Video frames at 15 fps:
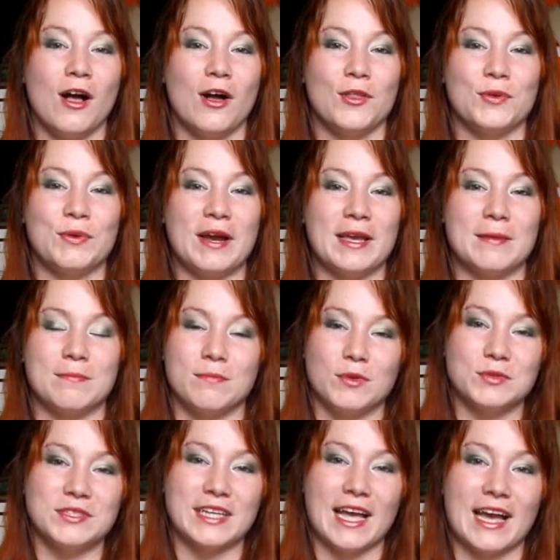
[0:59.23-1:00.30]
although I am
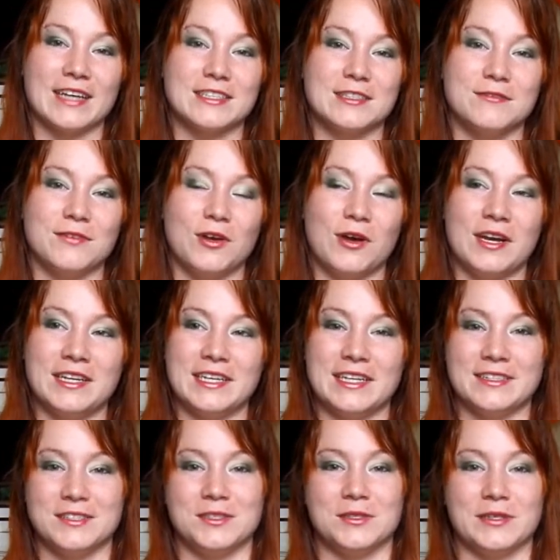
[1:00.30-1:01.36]
most active on
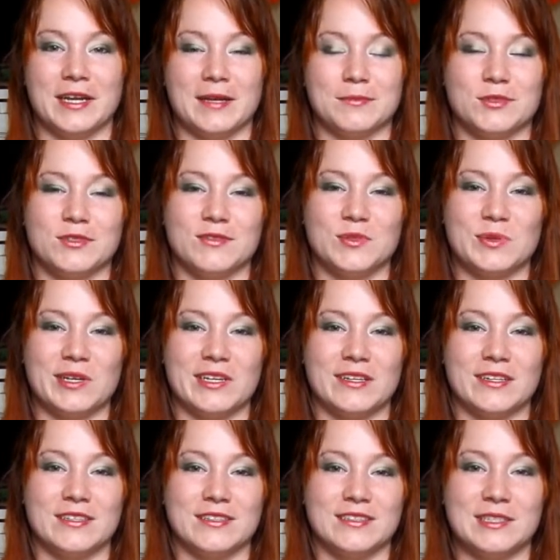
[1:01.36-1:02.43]
Instagram, so if you want
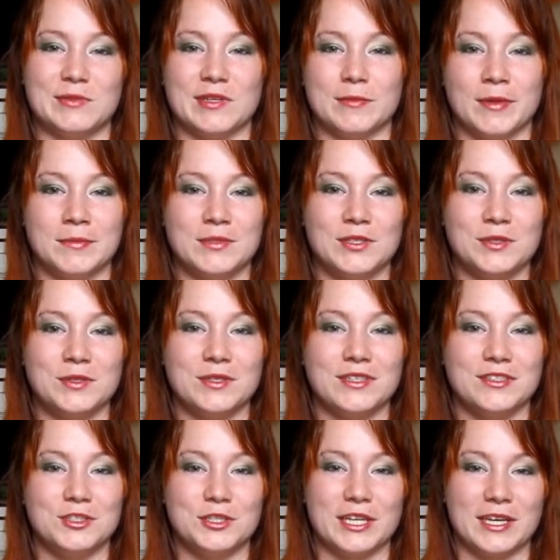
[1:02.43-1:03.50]
to see what I'm up to,
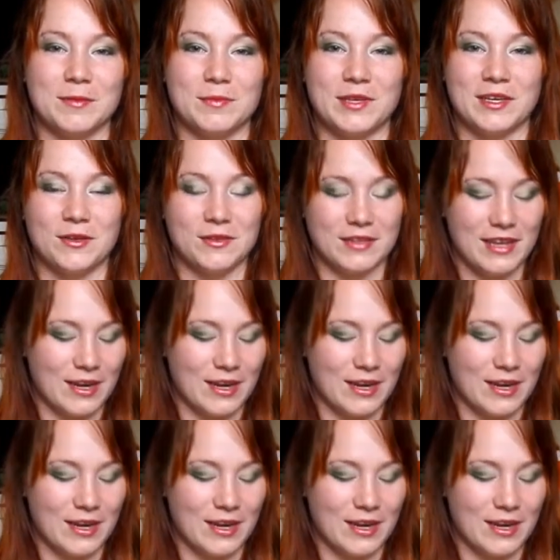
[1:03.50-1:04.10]
check me out